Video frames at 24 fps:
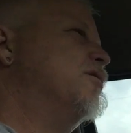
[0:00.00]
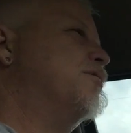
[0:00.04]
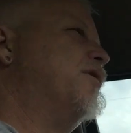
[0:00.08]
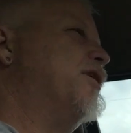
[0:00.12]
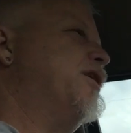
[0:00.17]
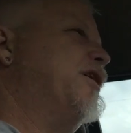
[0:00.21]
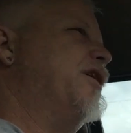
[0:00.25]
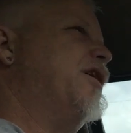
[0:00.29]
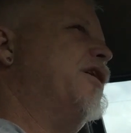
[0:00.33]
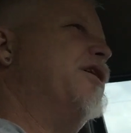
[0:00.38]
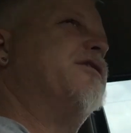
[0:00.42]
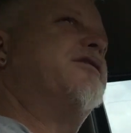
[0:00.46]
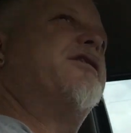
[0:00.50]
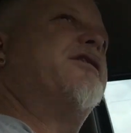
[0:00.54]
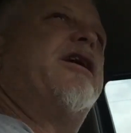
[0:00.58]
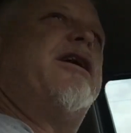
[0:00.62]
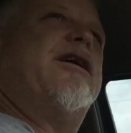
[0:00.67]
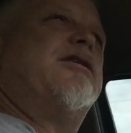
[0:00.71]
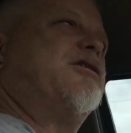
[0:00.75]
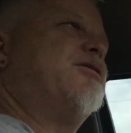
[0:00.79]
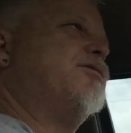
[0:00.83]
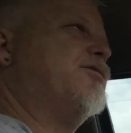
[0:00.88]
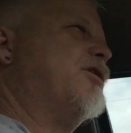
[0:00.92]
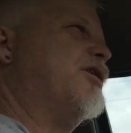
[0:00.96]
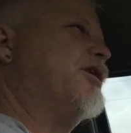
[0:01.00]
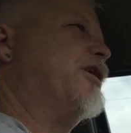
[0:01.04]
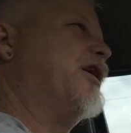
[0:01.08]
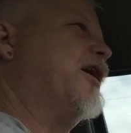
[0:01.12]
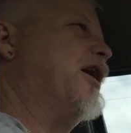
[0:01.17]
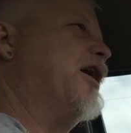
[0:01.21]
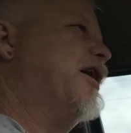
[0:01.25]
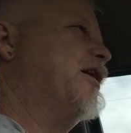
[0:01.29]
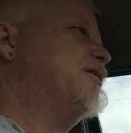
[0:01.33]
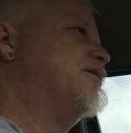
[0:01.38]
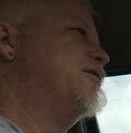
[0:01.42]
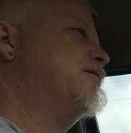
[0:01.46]
But it is hands-free,
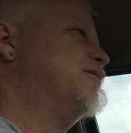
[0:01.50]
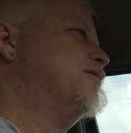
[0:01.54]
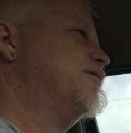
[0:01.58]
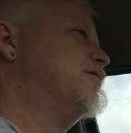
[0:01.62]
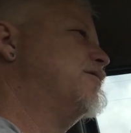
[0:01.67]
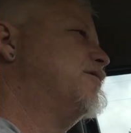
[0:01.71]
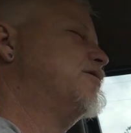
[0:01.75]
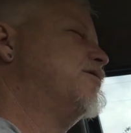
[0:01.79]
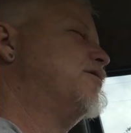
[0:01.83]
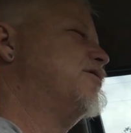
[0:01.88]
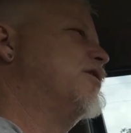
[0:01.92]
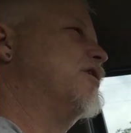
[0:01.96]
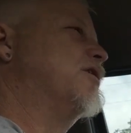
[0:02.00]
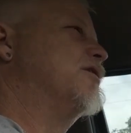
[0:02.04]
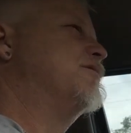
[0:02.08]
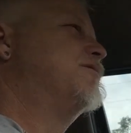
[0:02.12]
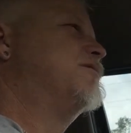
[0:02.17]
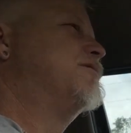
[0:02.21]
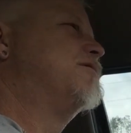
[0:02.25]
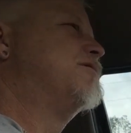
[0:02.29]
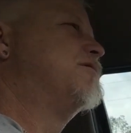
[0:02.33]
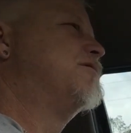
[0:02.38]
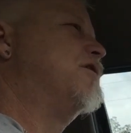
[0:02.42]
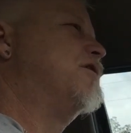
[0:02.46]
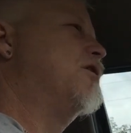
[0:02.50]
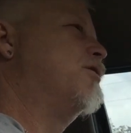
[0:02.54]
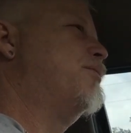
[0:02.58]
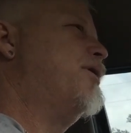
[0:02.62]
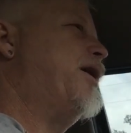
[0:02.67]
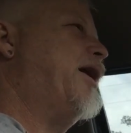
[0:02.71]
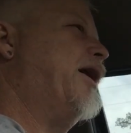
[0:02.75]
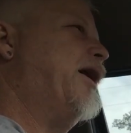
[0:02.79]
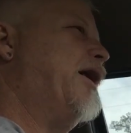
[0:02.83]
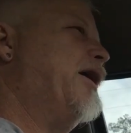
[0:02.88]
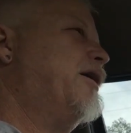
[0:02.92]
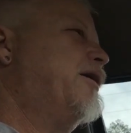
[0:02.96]
guys. So don't
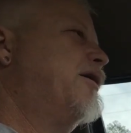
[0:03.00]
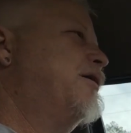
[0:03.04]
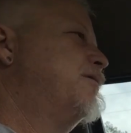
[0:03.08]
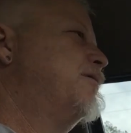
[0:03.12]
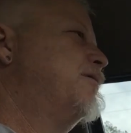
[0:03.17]
panic.